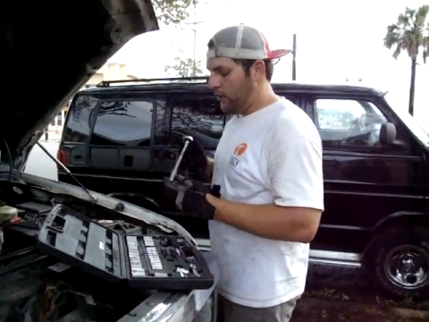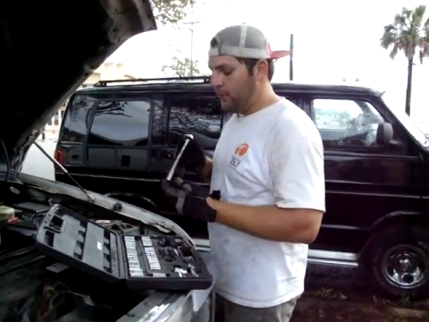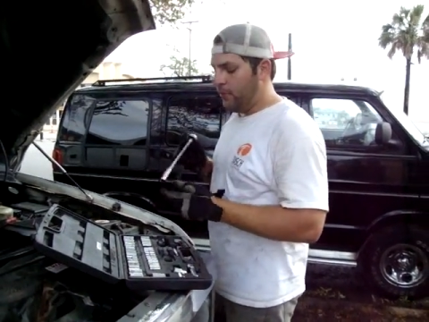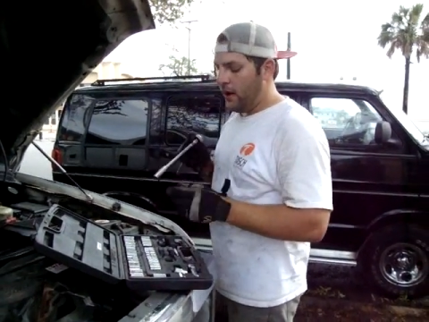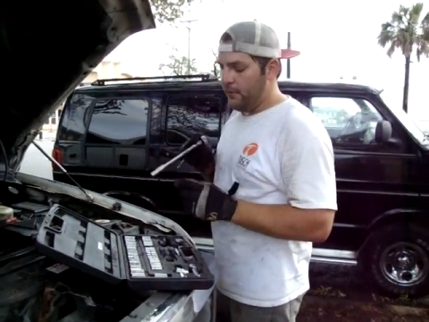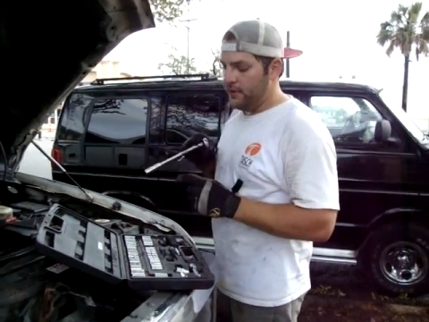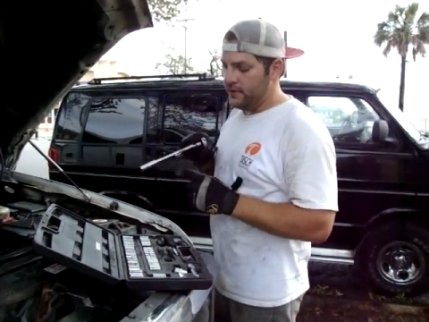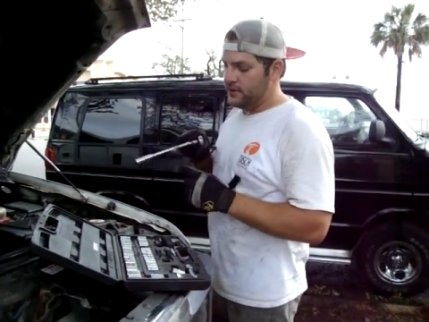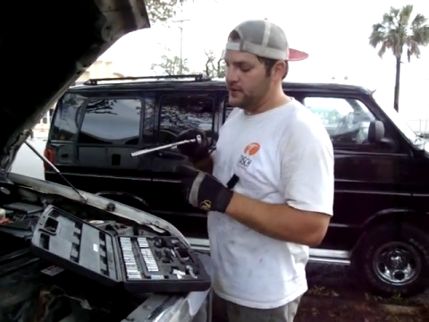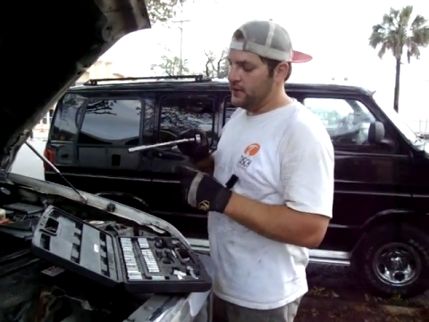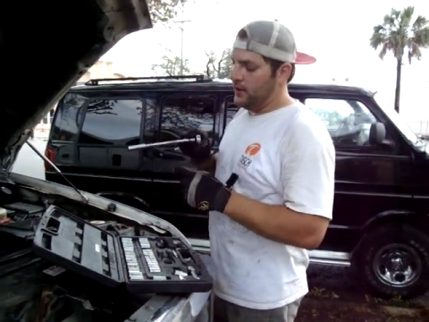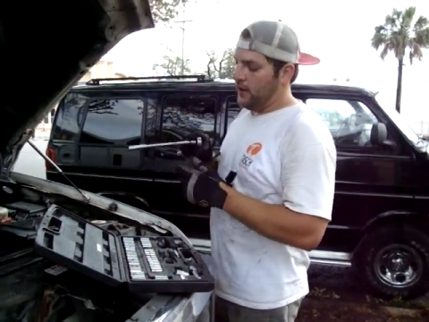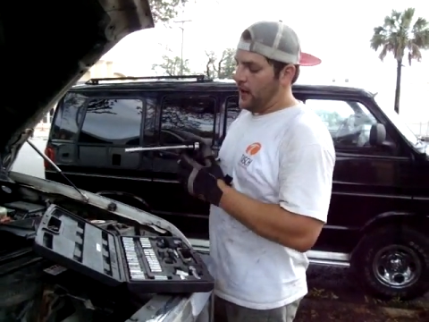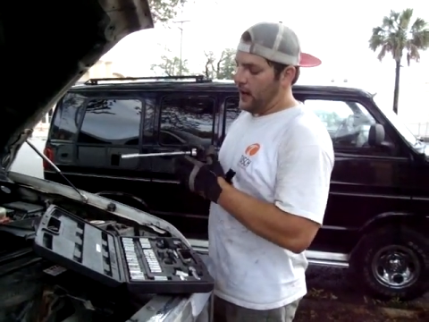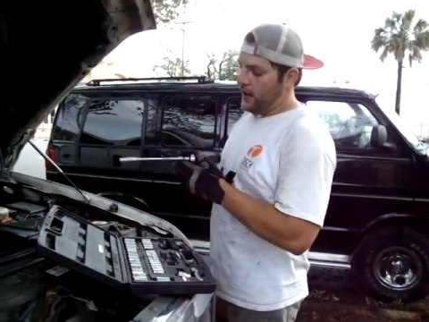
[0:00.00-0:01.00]
only problem is,
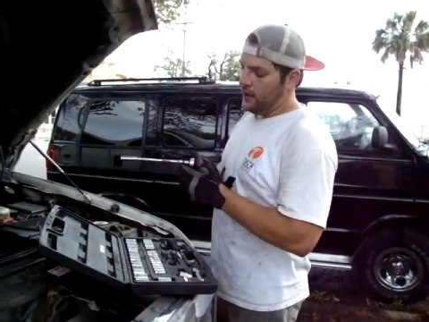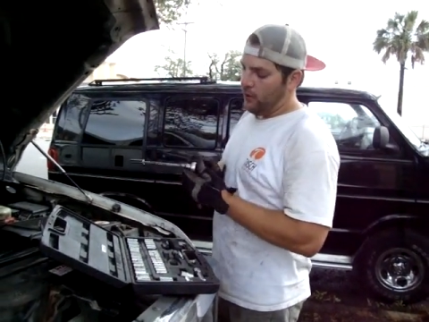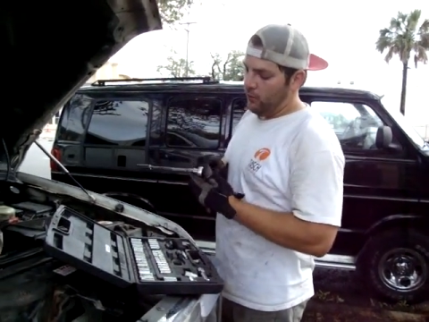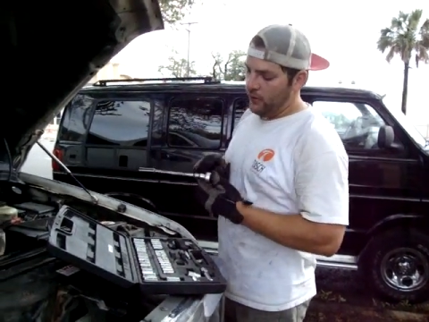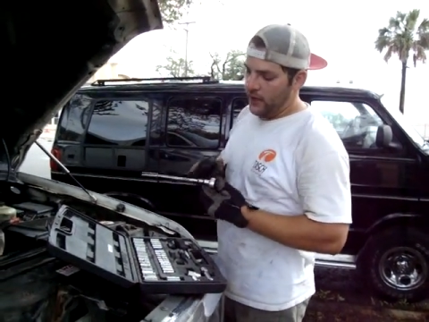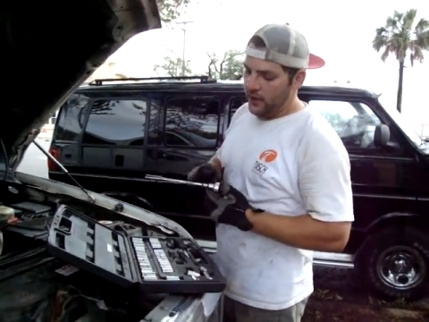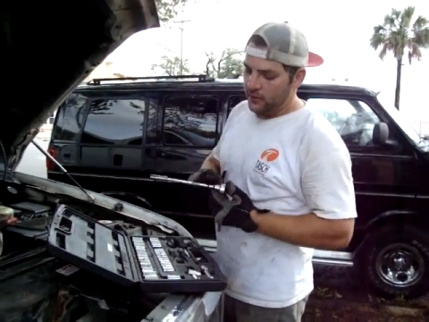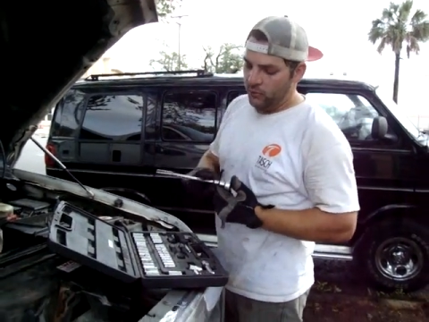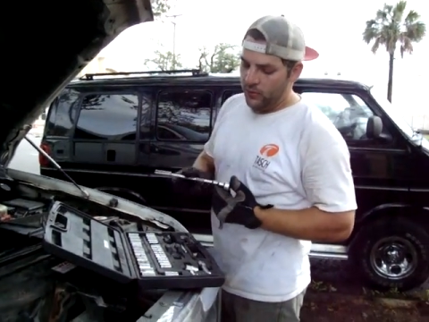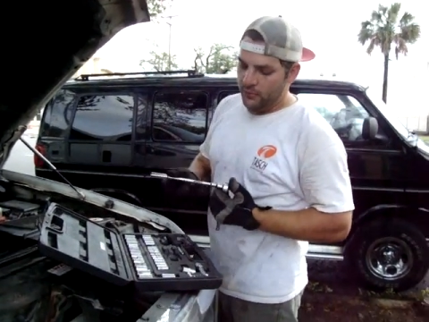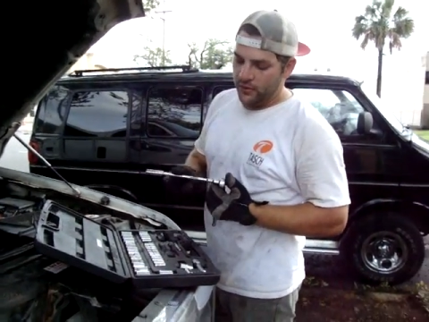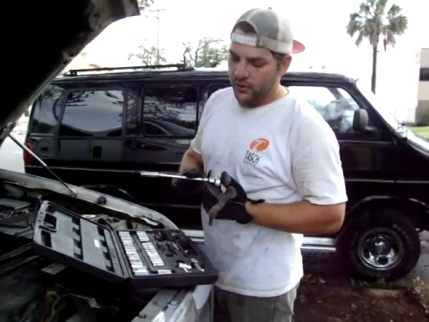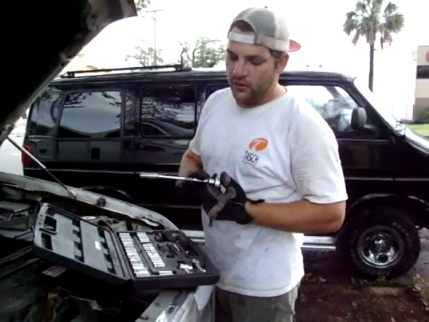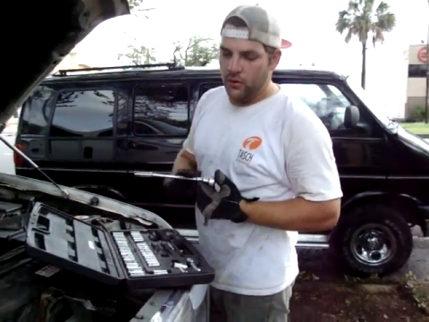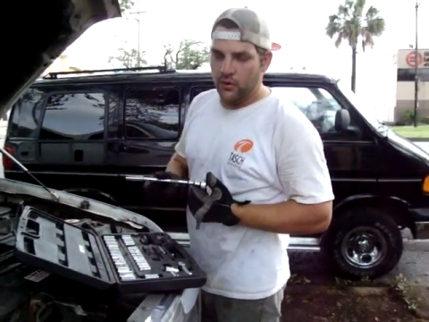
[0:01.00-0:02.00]
I went ahead and went
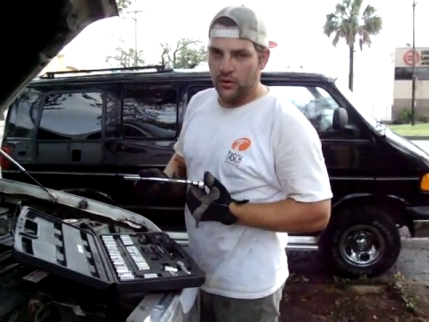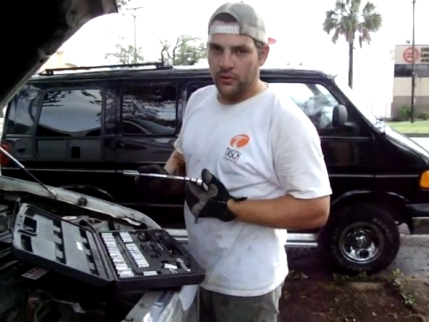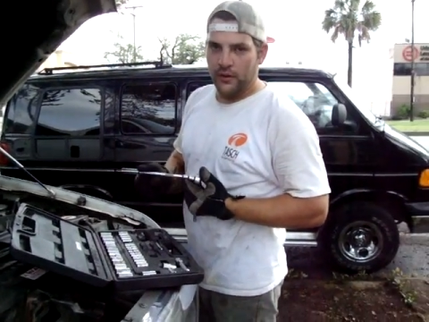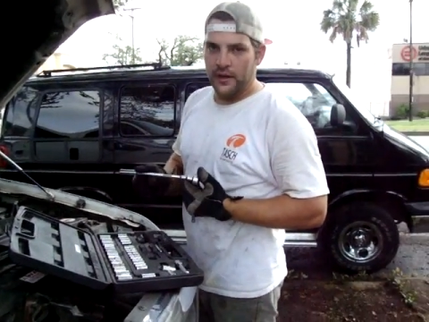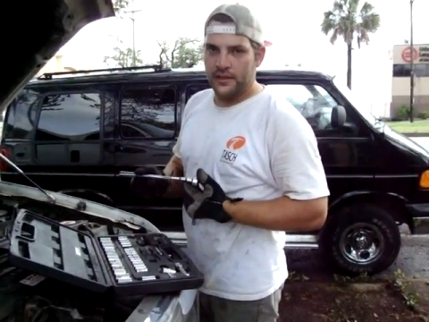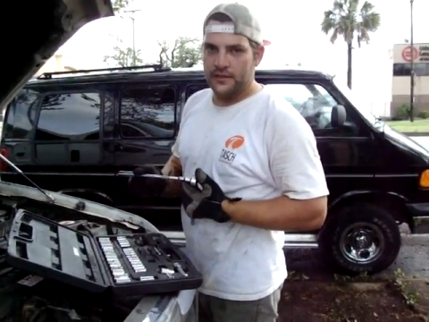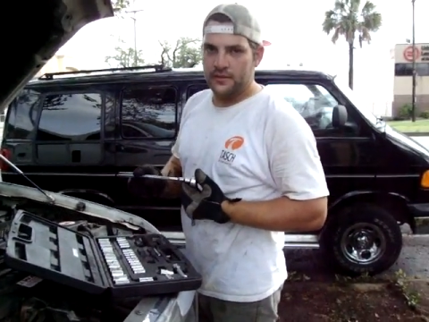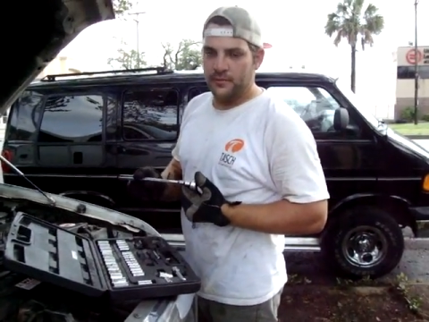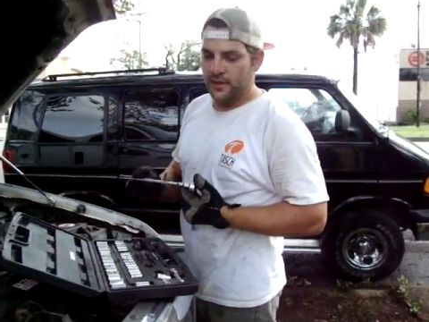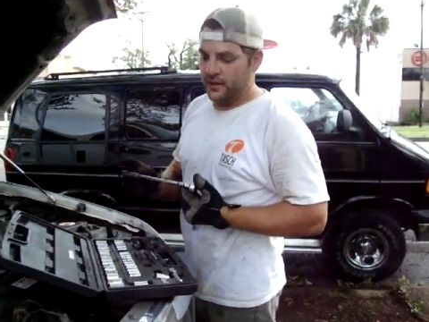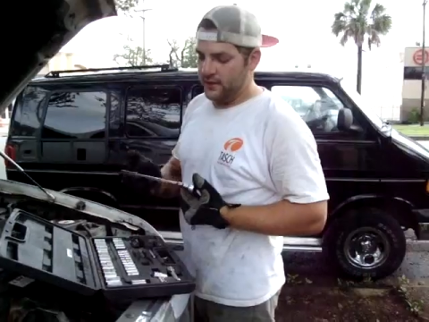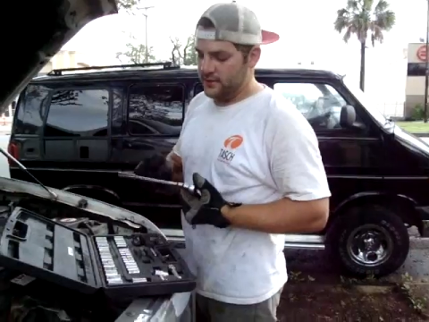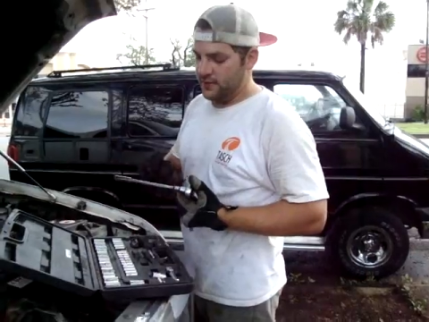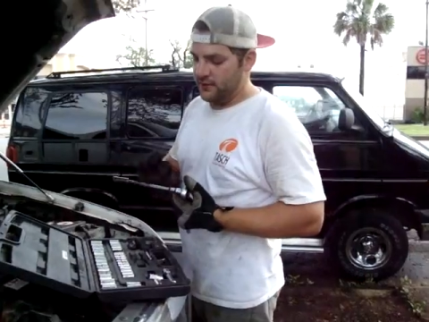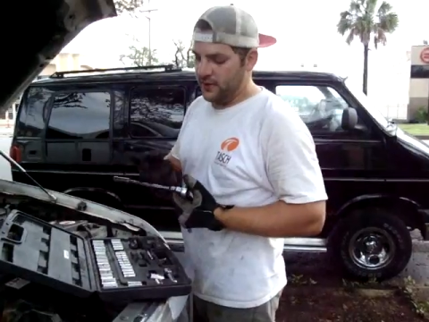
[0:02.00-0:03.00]
with a 1/4 inch
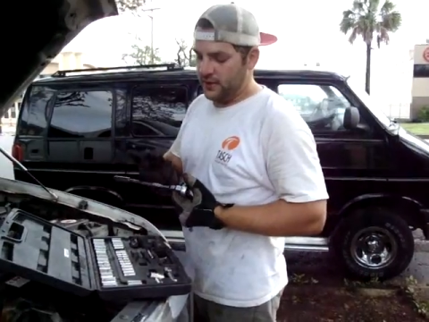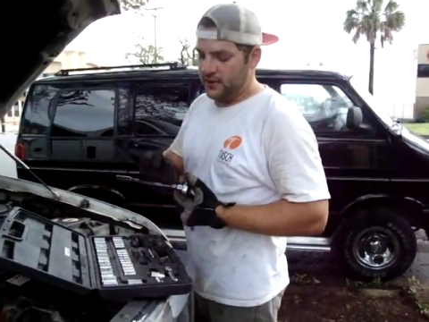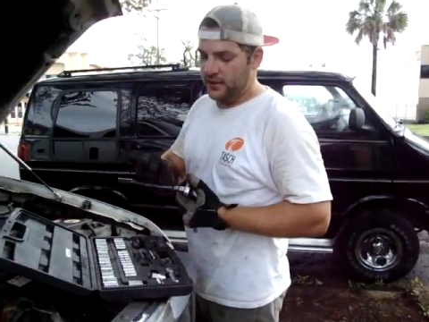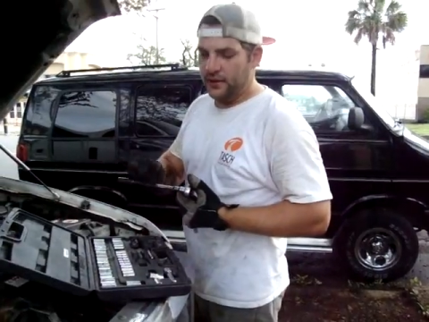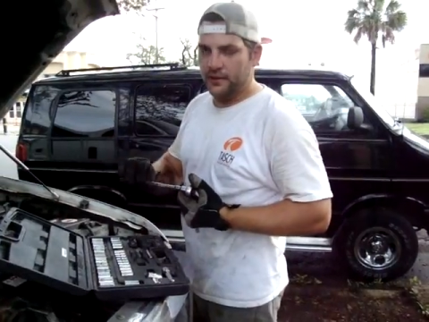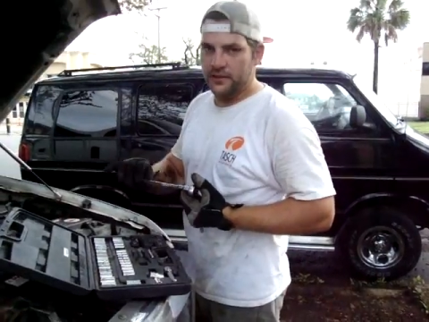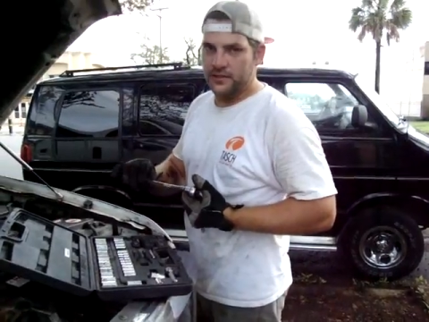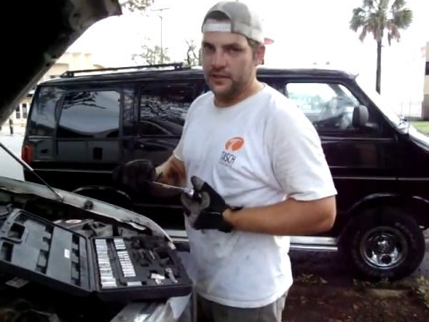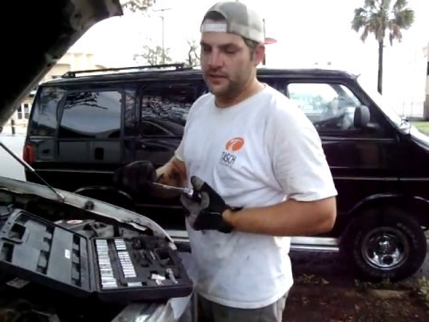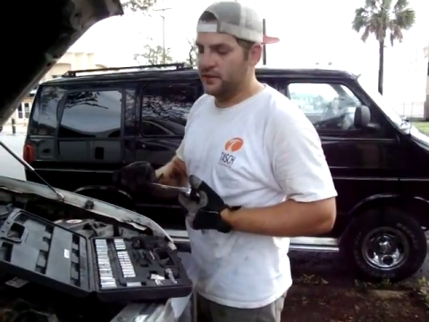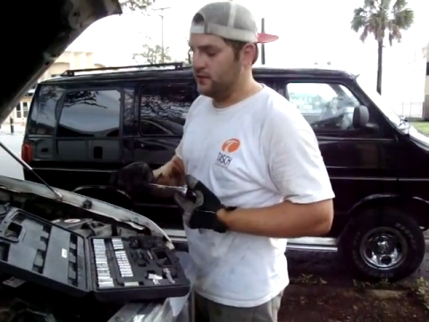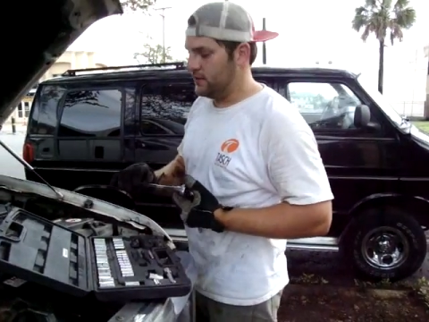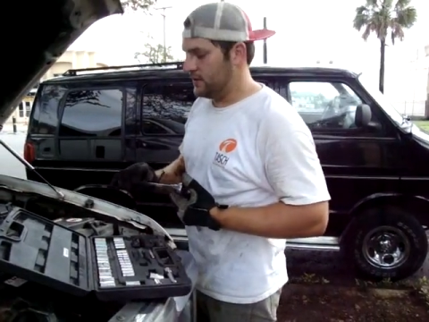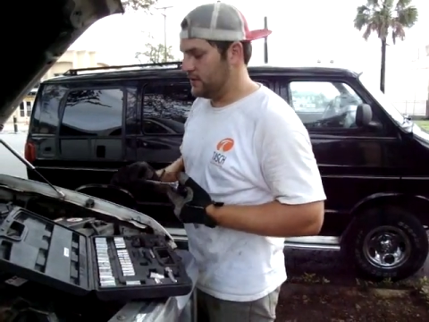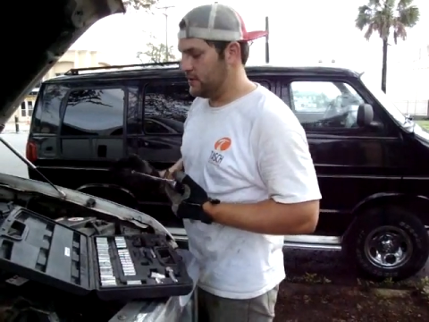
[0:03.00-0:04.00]
because of the clearance
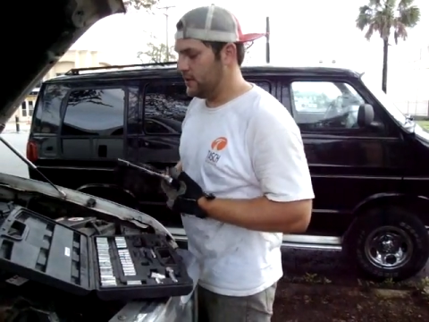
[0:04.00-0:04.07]
issues.